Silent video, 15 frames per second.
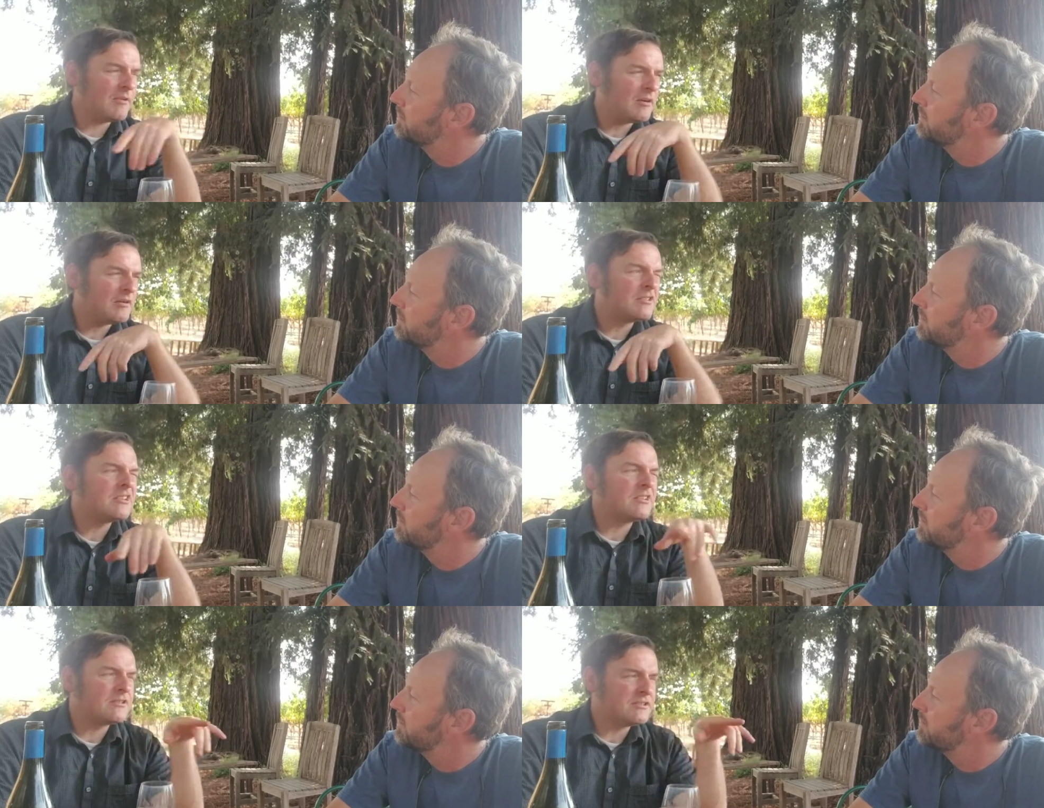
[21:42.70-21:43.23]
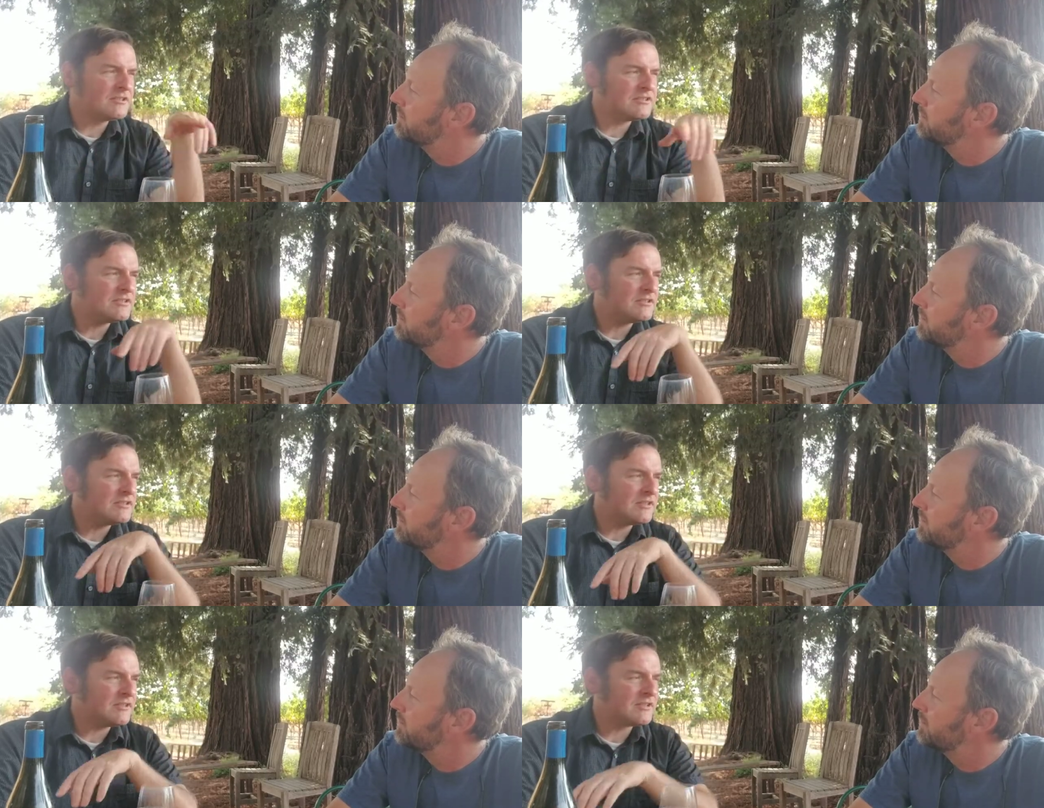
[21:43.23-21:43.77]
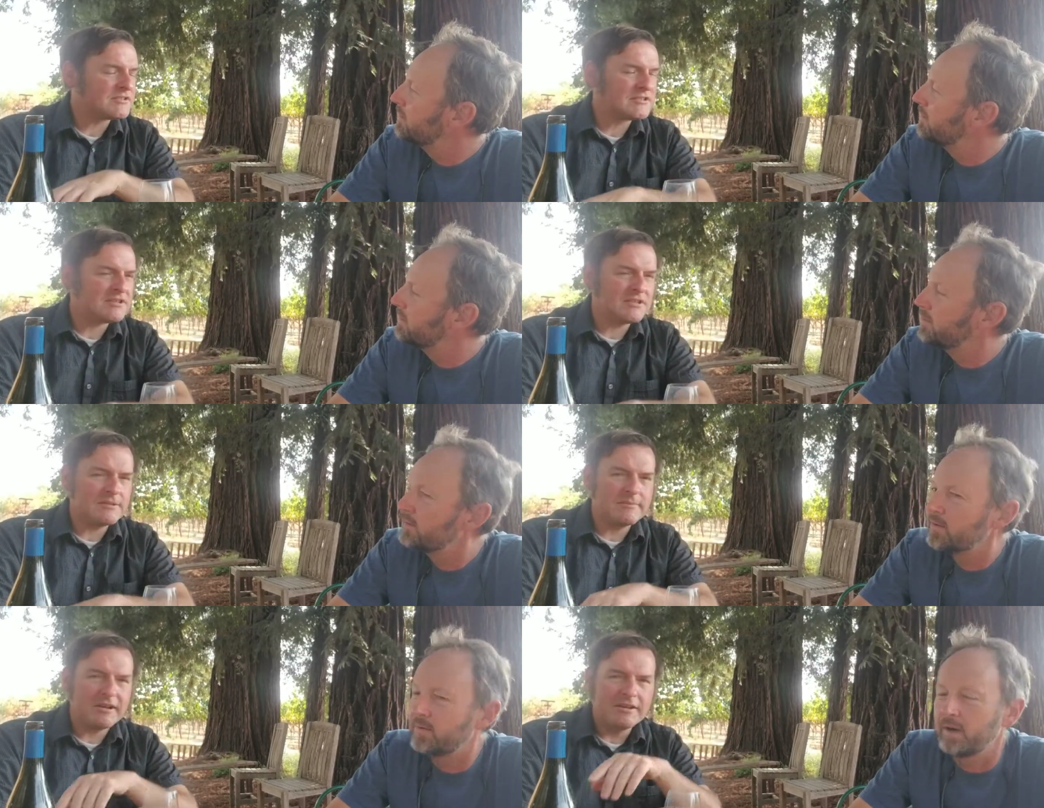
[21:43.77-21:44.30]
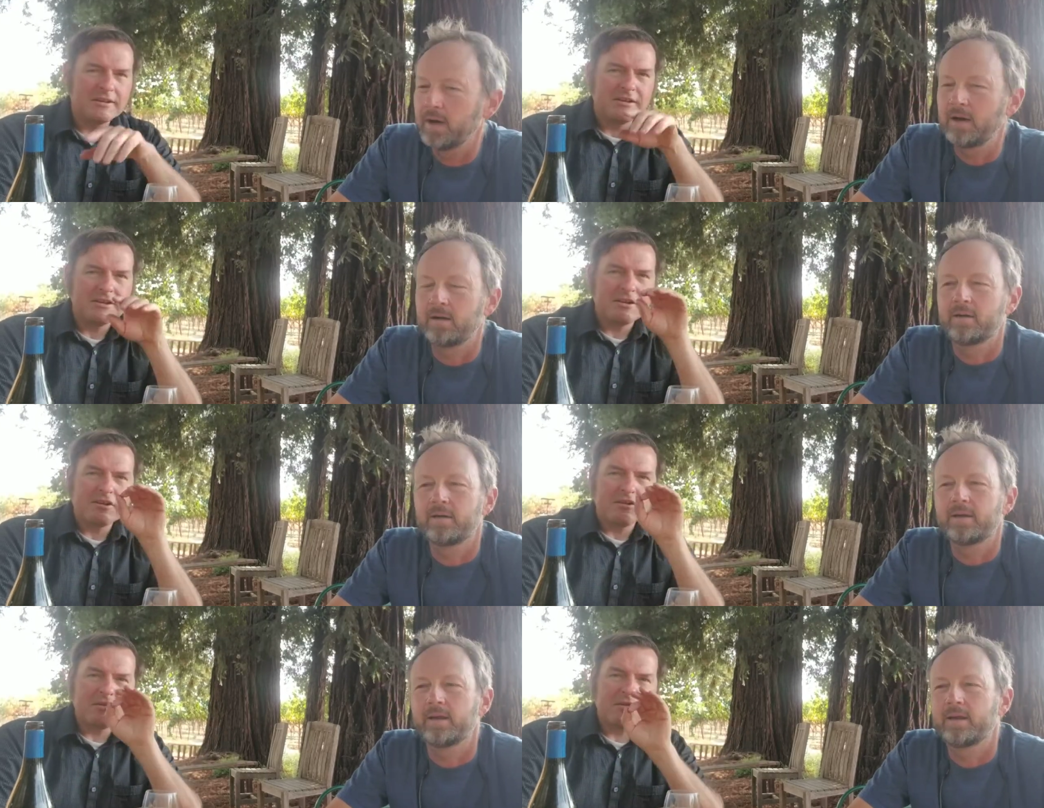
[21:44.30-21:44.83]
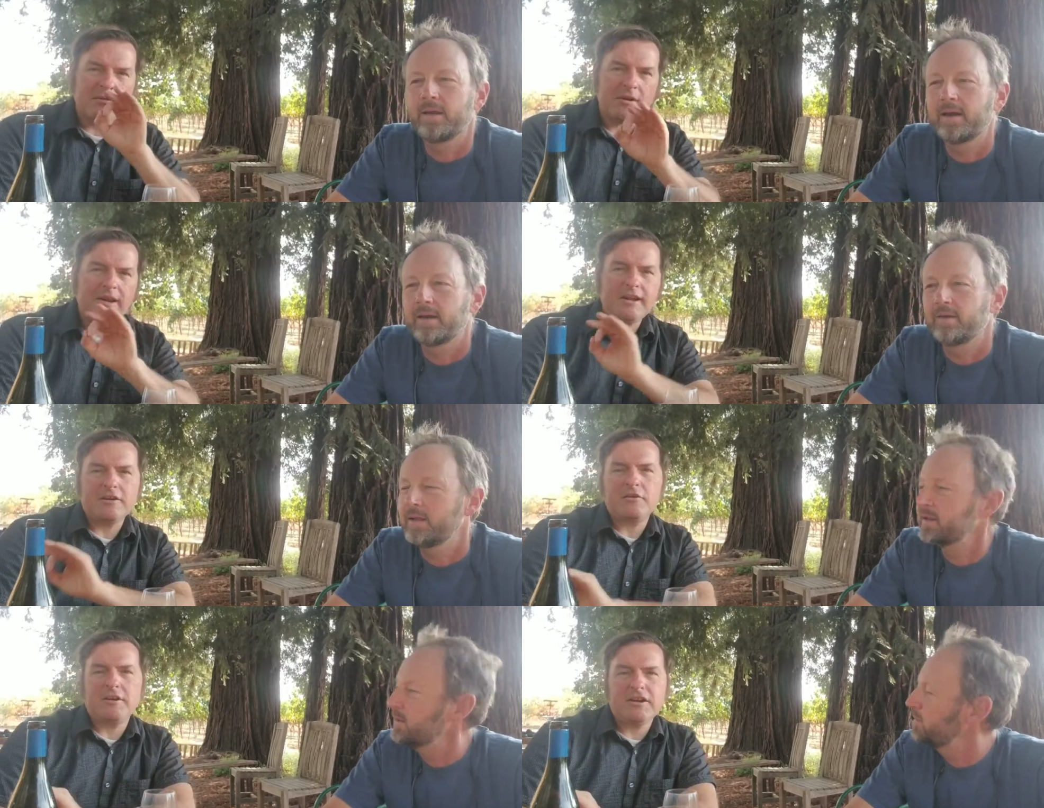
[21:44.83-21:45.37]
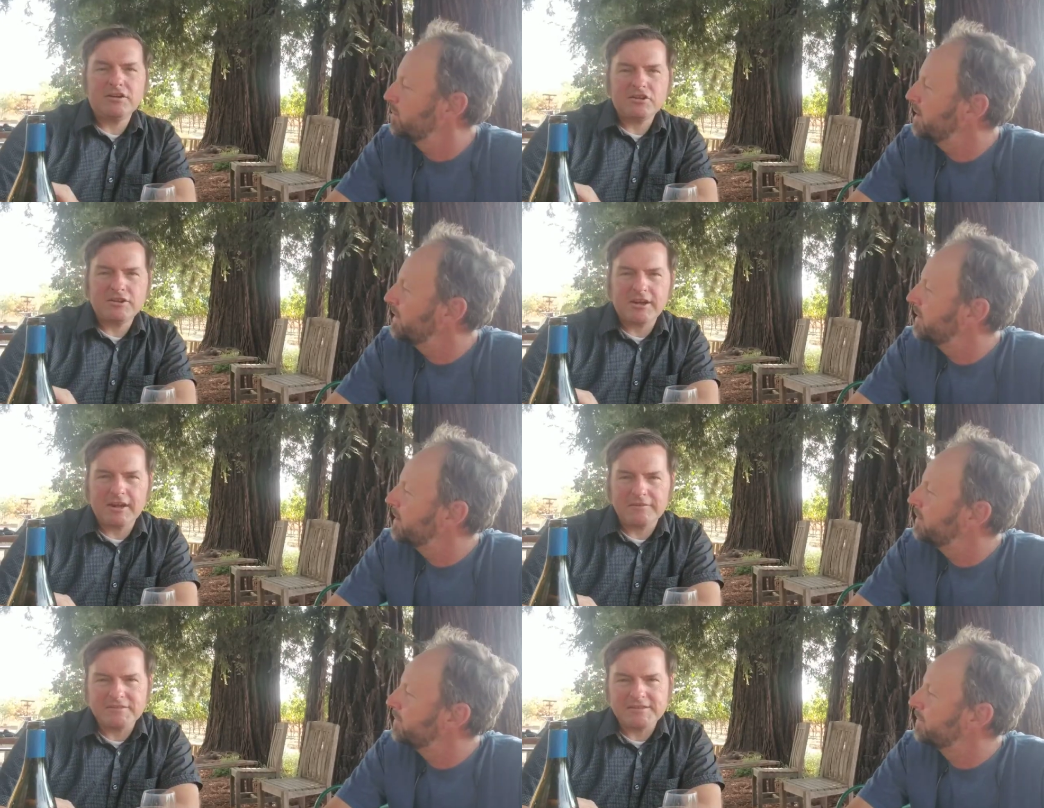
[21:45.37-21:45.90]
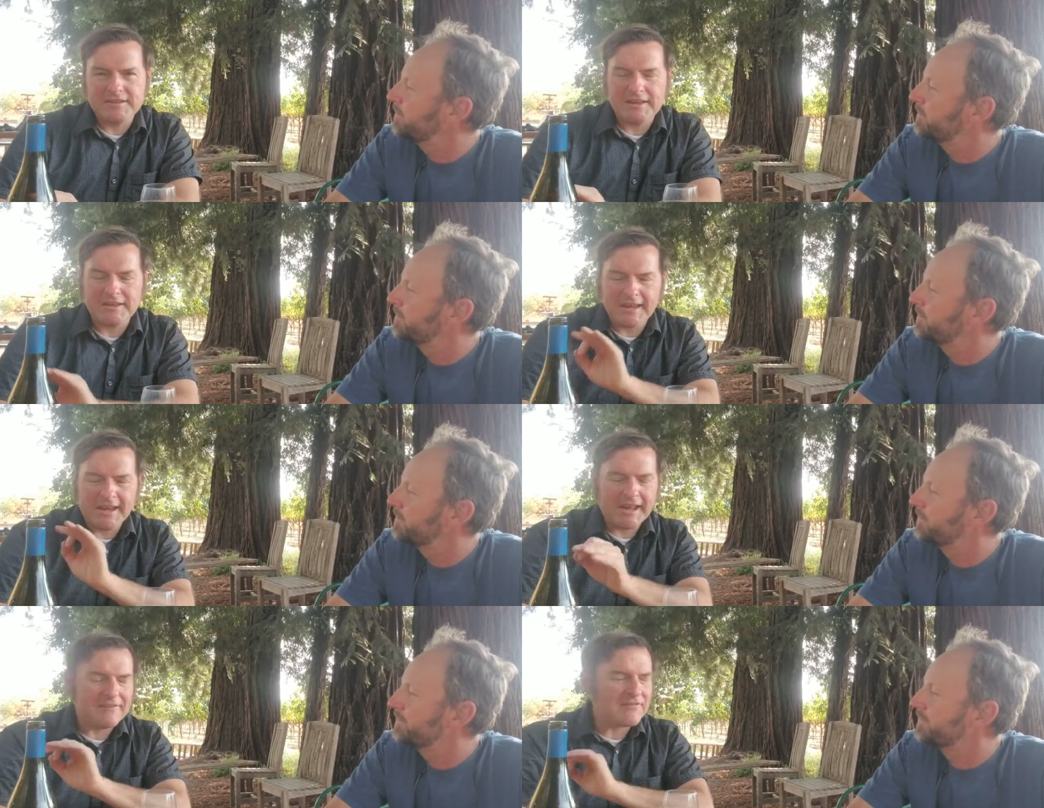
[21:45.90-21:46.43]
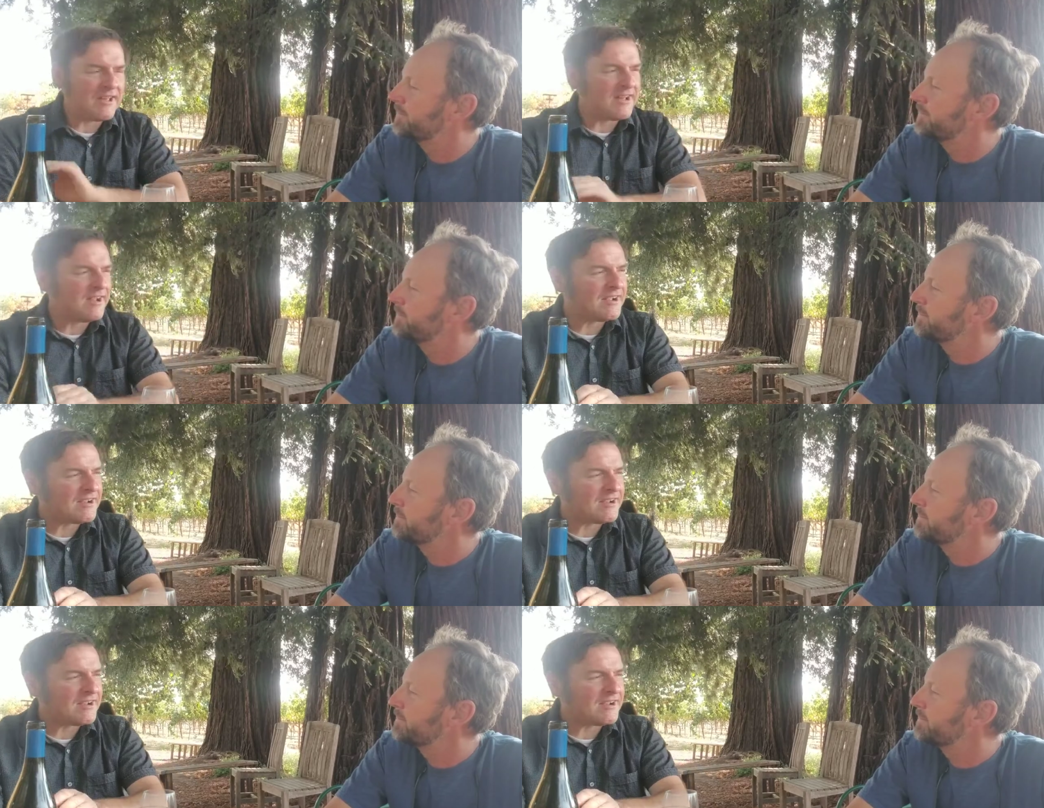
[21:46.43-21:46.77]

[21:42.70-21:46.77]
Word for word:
Speaker 1: I'll introduce you to those two. But wow, okay, yeah, great, like great them. chefs, and they have got